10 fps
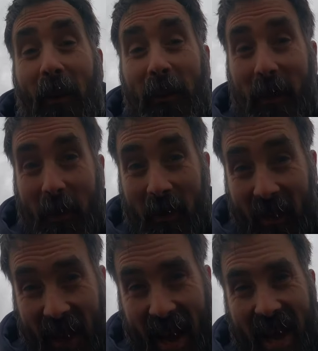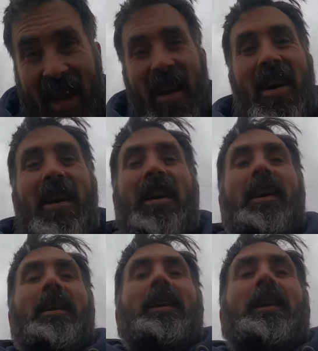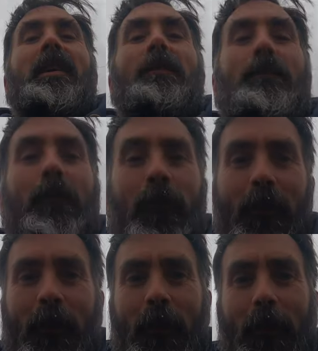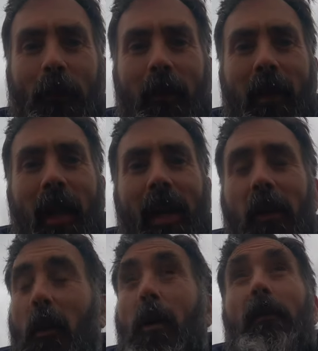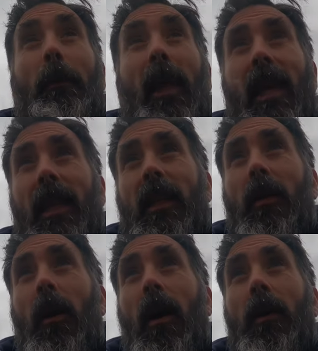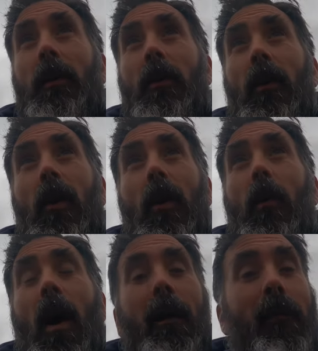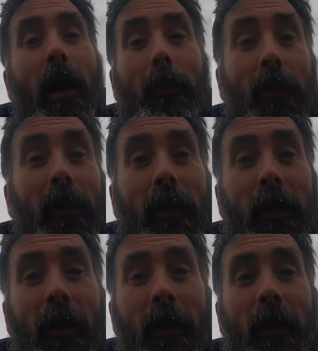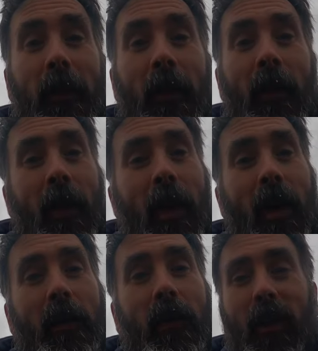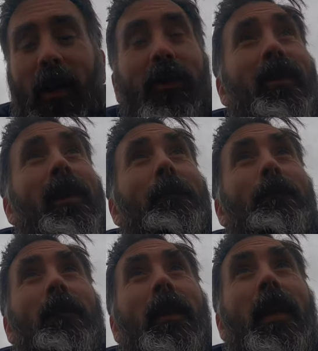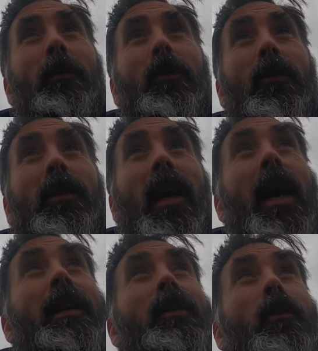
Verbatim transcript: off to be fair. Um, I don't know if I played it too hard or whatever happened. Just lost it. It was a good size